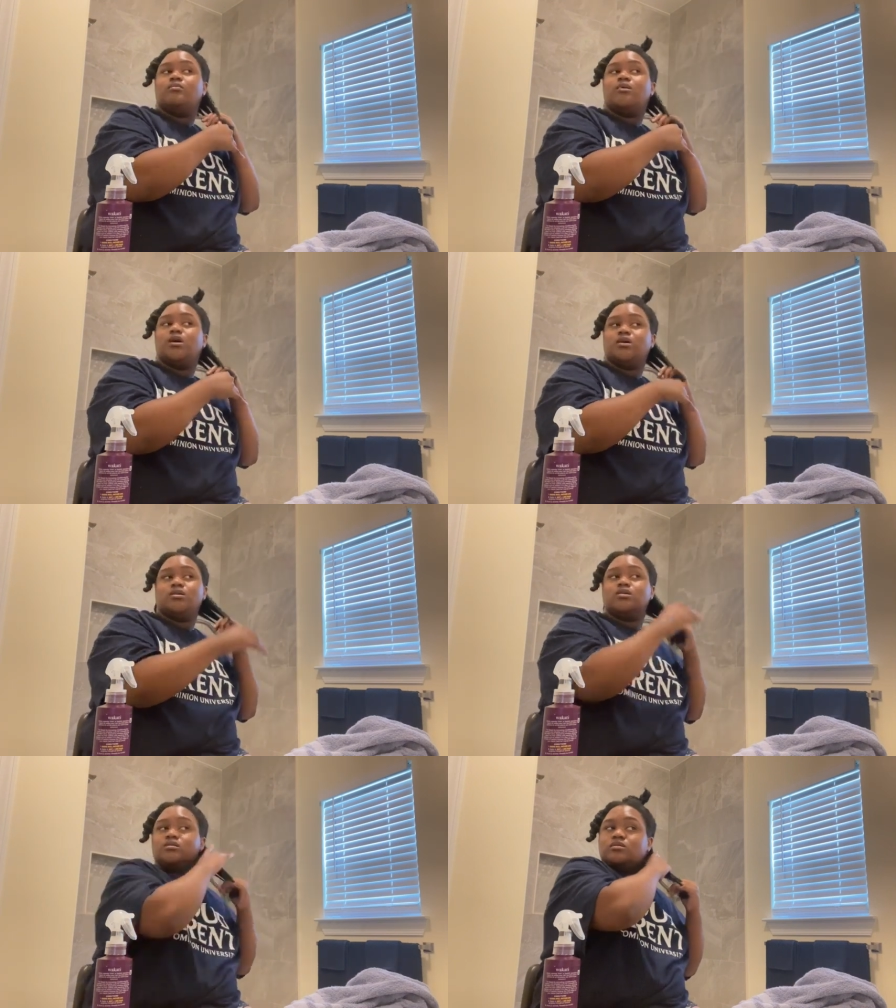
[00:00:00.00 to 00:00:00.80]
In
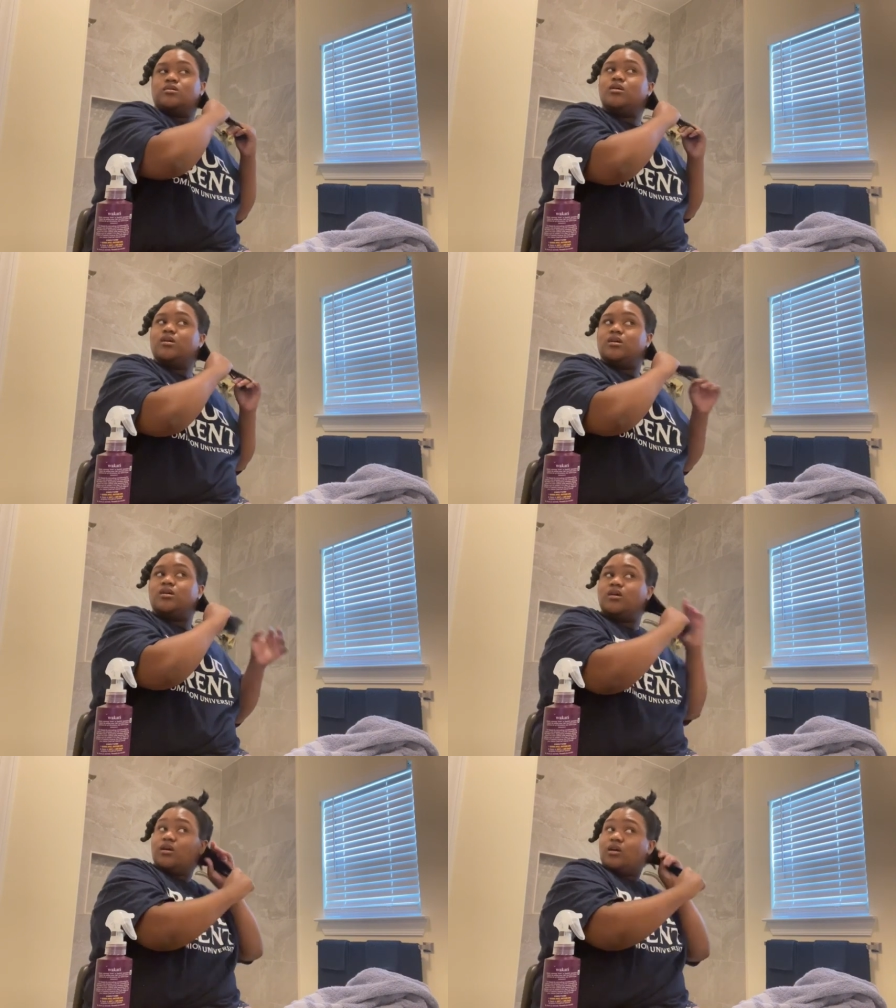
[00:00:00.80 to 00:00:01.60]
this one
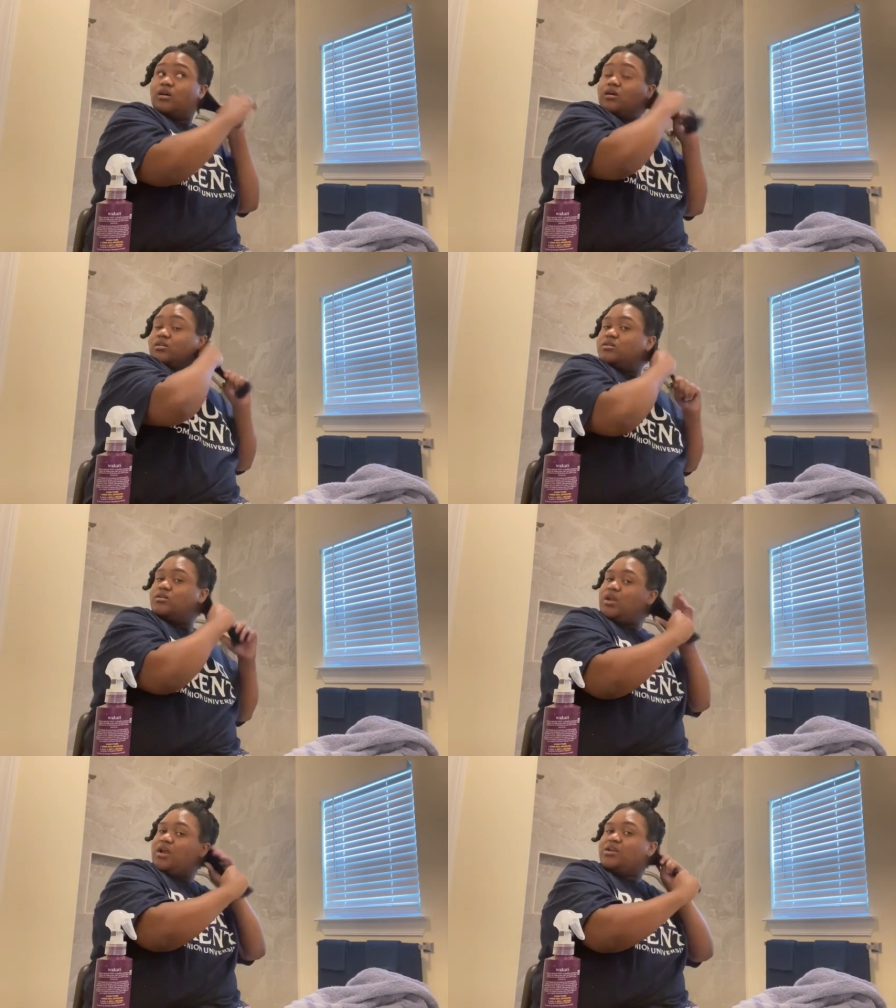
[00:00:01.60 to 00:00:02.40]
section, I
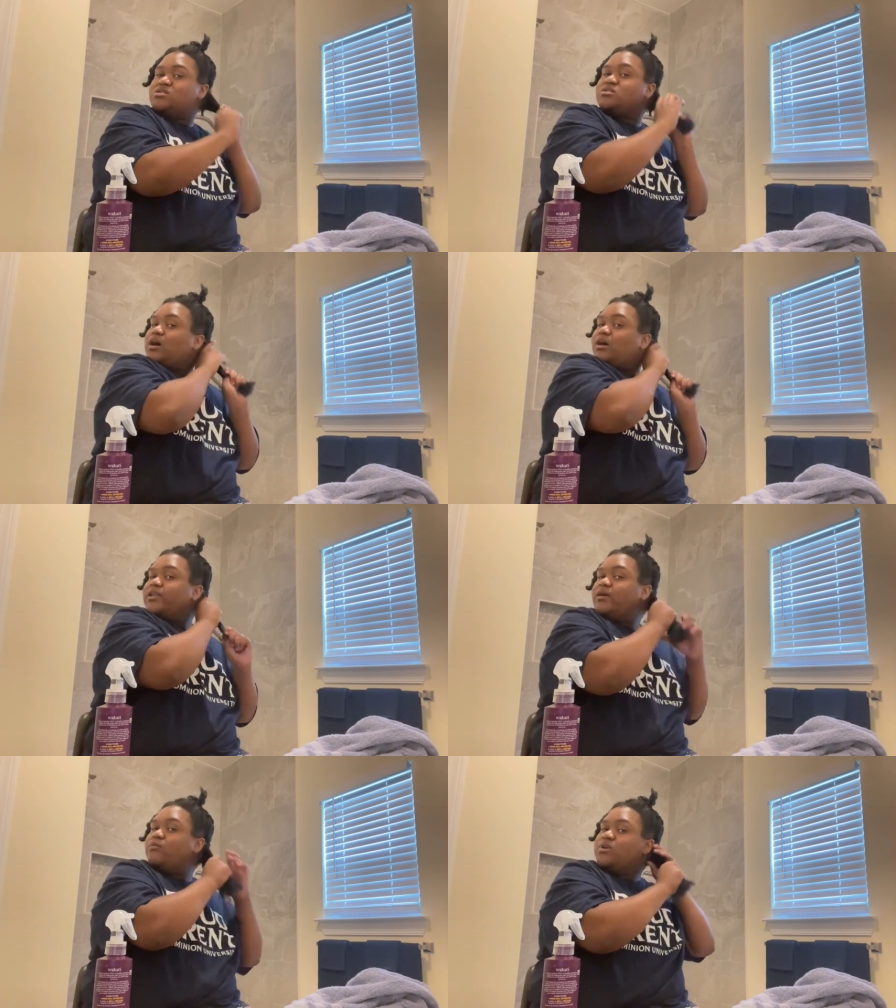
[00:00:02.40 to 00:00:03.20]
had a little
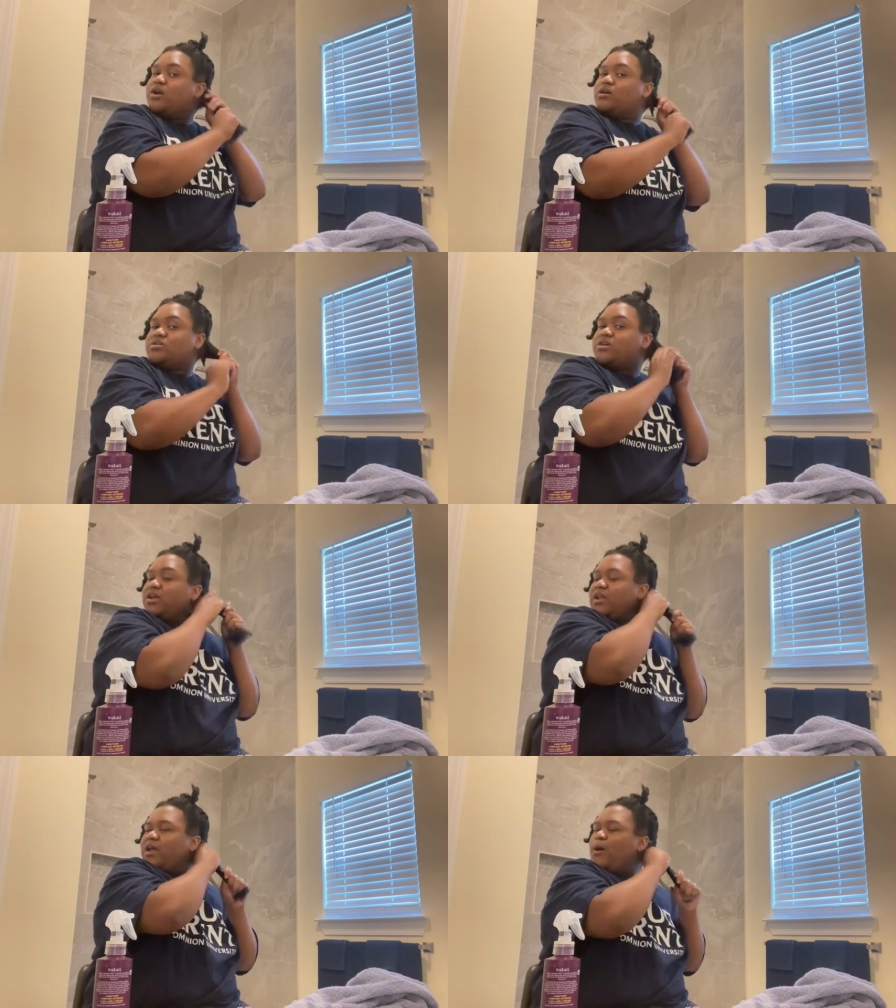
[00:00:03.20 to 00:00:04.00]
too less,
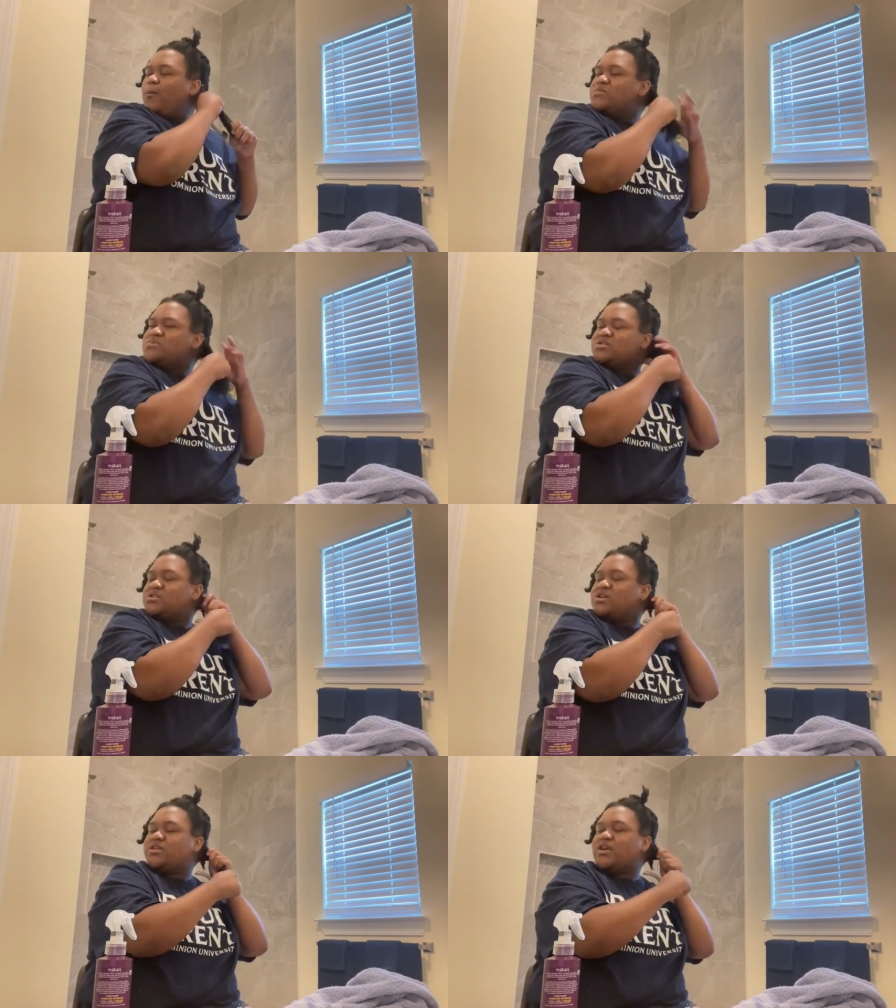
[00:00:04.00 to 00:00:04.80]
so I went
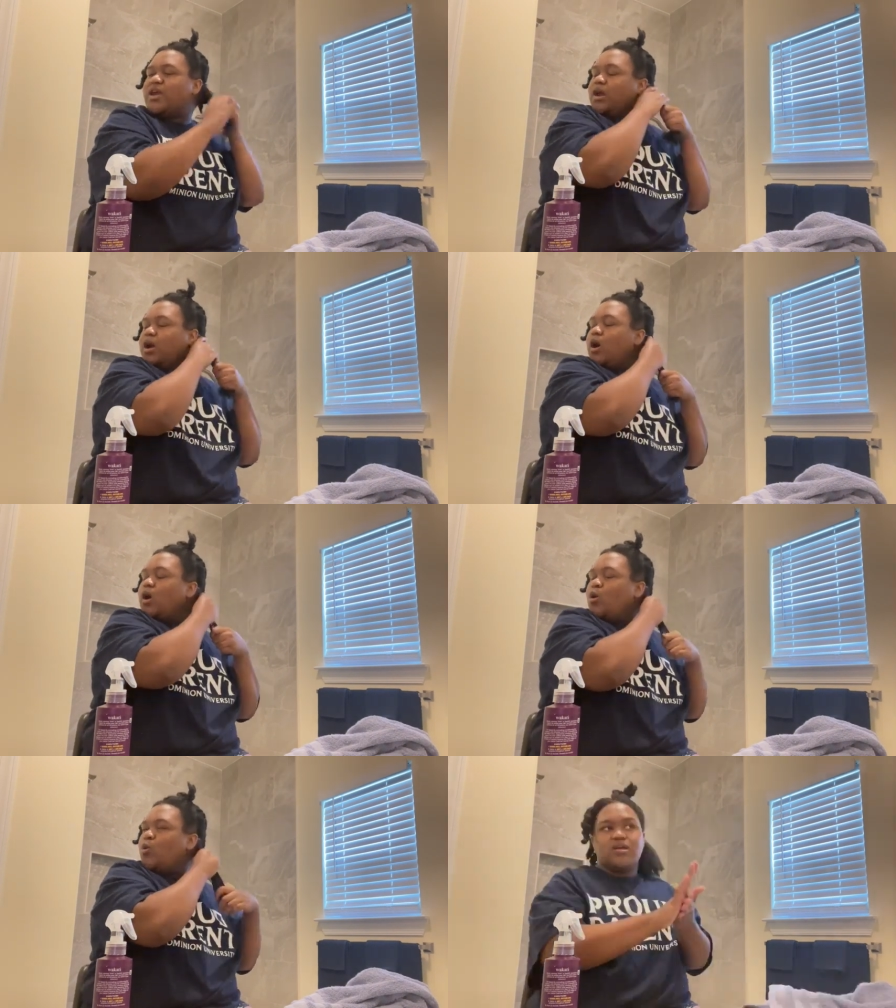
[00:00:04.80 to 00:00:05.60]
in again and
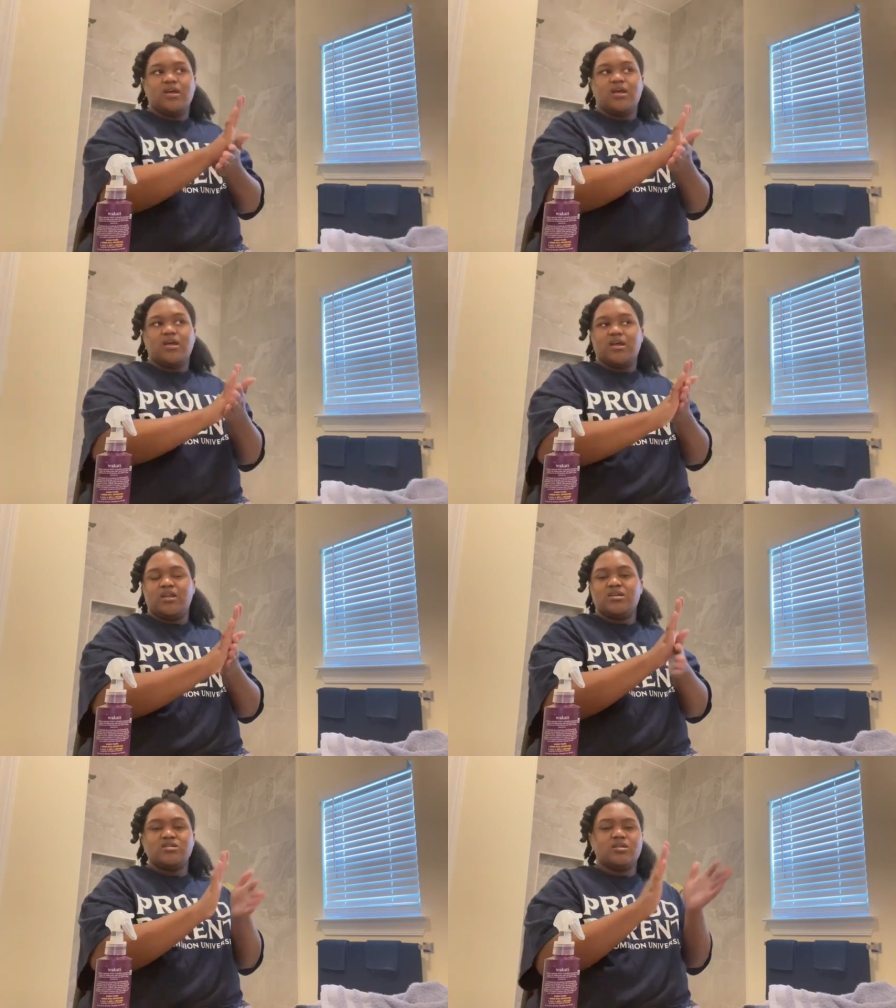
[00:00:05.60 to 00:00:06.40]
added more.